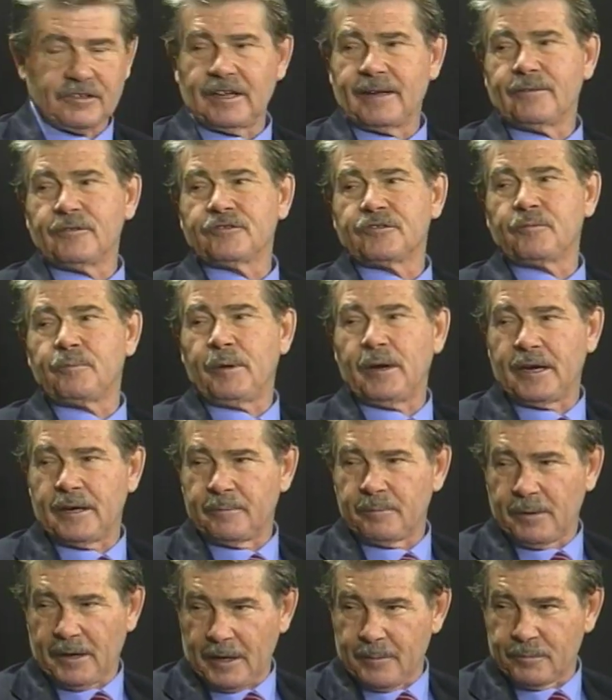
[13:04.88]
levels of pay,
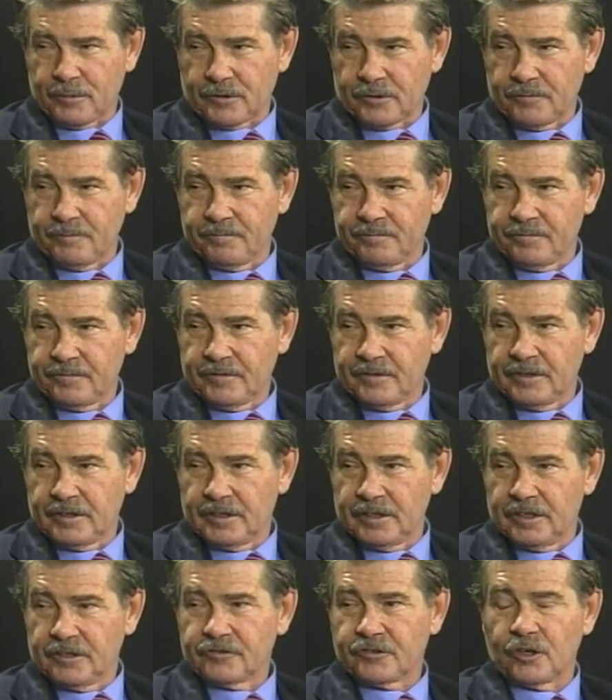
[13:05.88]
paper.
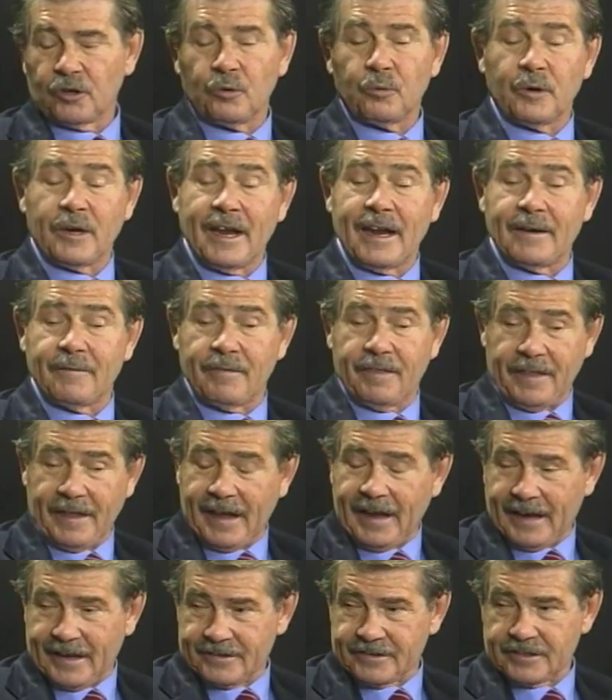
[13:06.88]
So we have
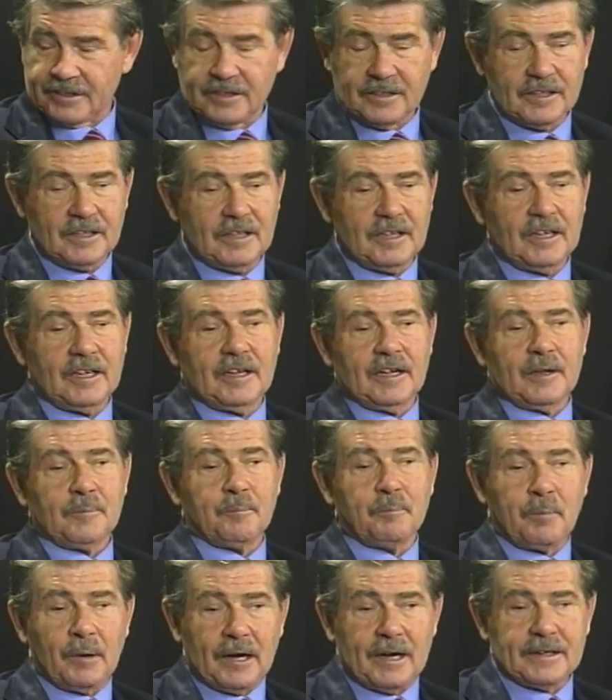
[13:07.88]
that.
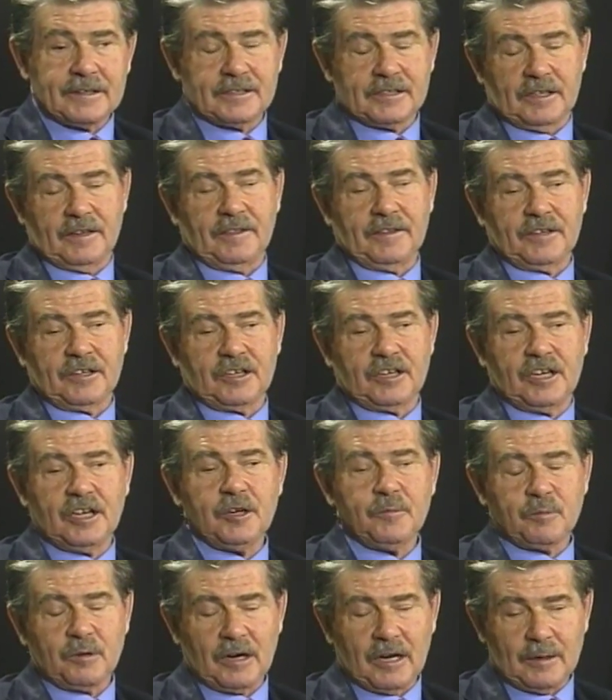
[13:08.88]
But the
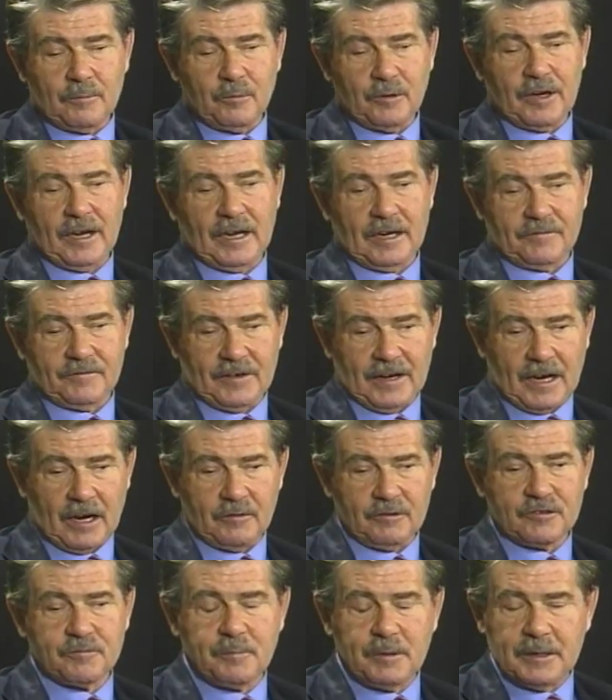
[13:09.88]
key problem we have
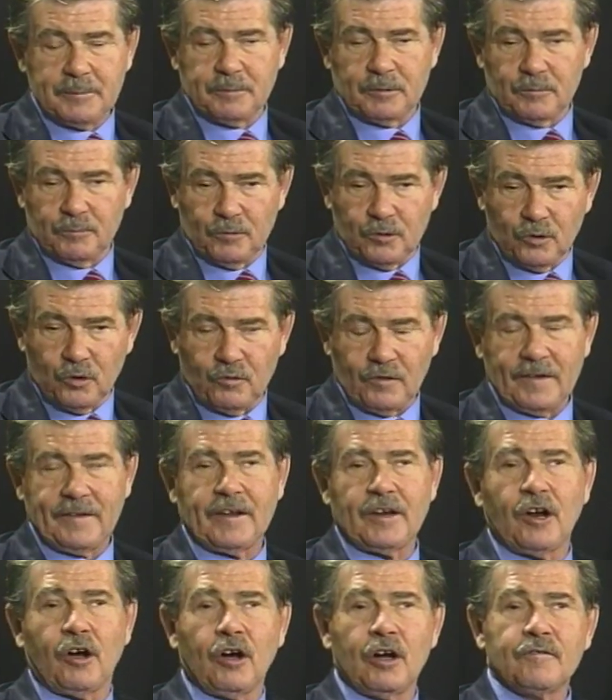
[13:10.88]
now is people move and
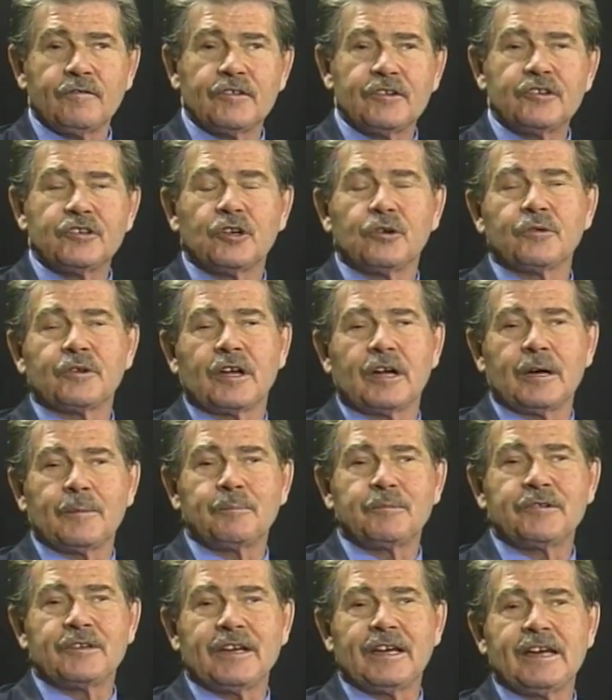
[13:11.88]
they often don't
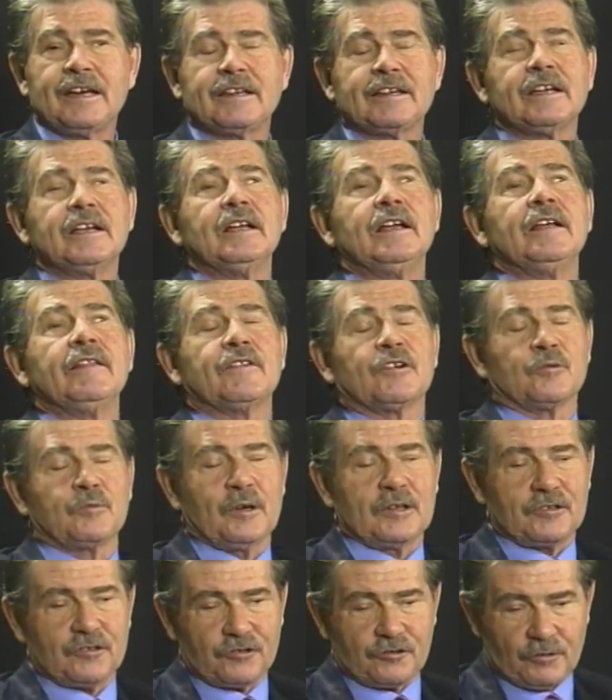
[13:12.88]
update their
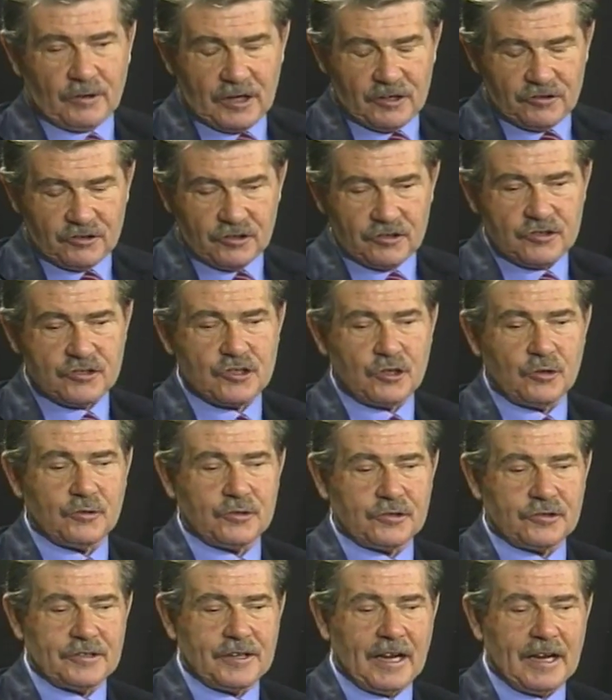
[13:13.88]
registration, so
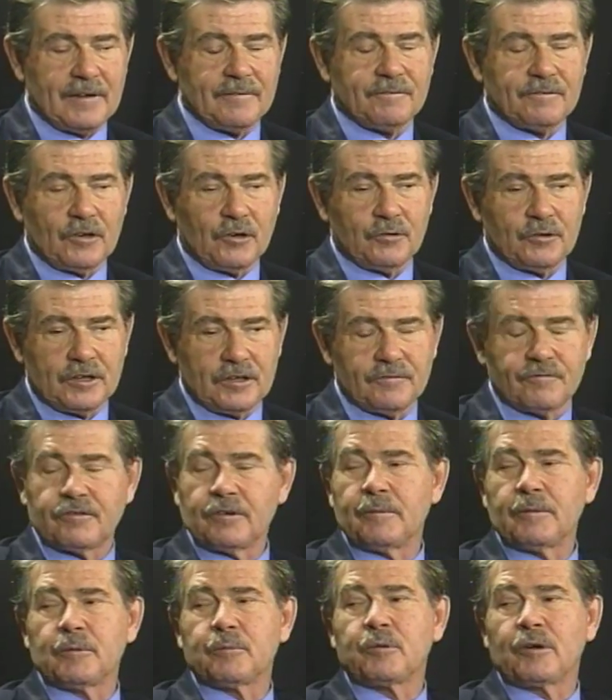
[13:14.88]
they're not voting
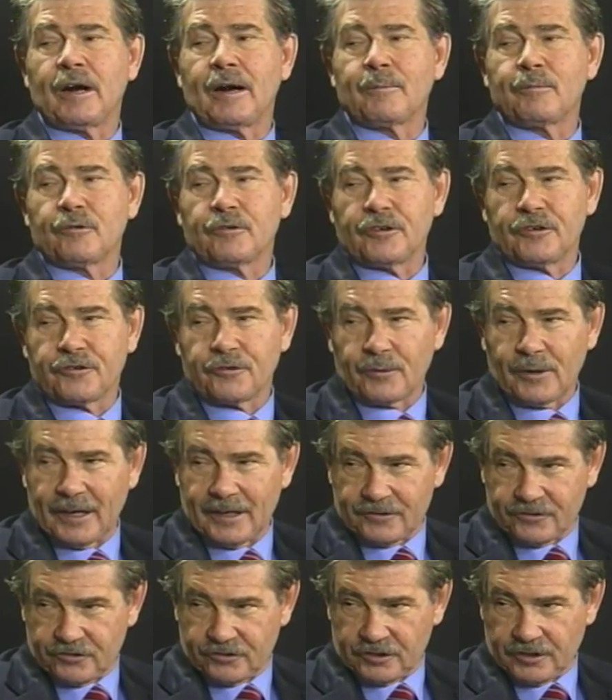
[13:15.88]
from the proper
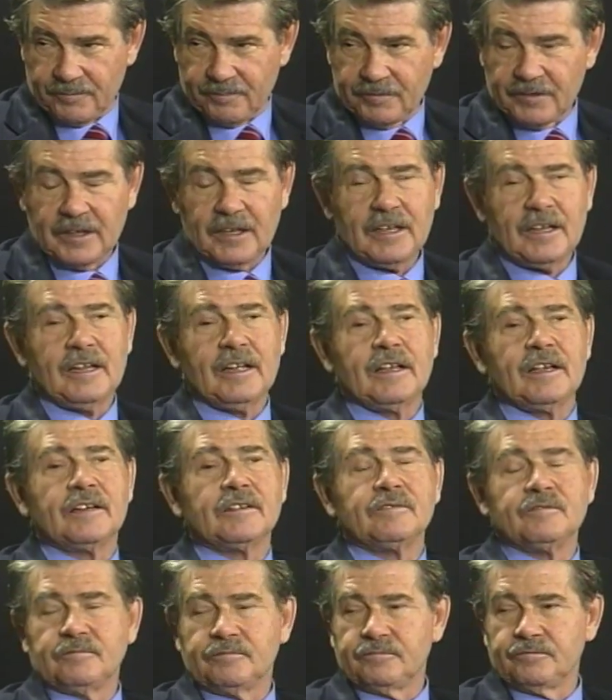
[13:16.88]
address. I, I, that, by
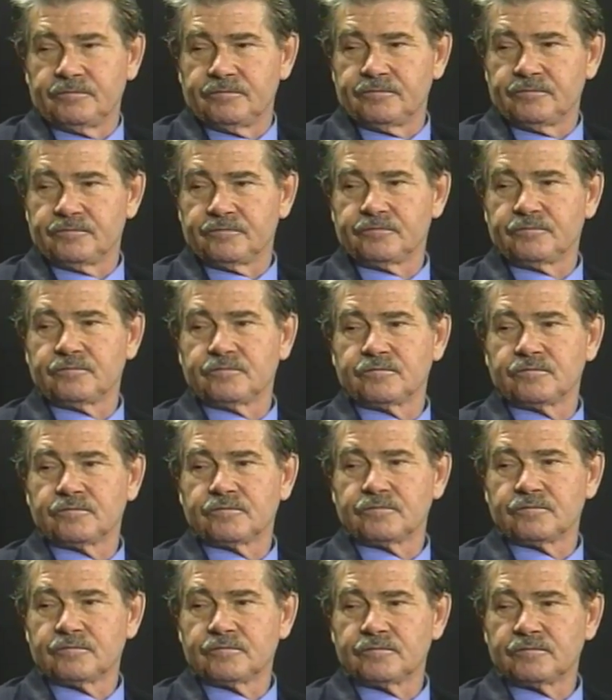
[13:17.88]
the way, that's true
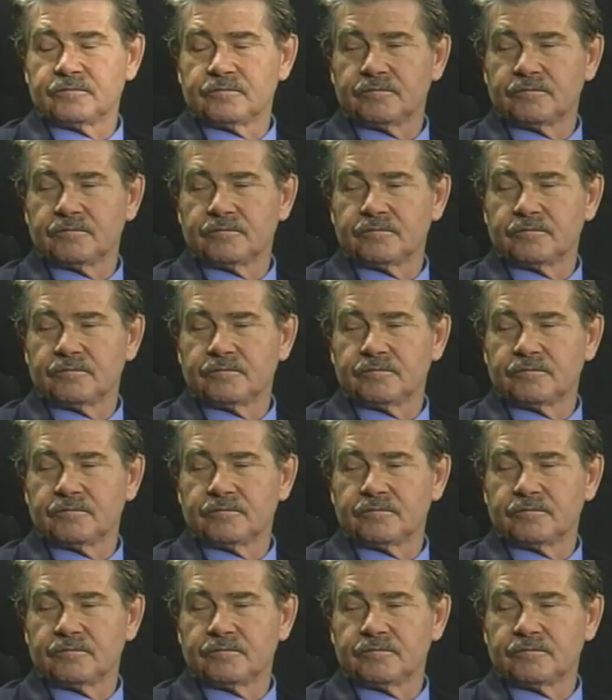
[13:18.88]
because even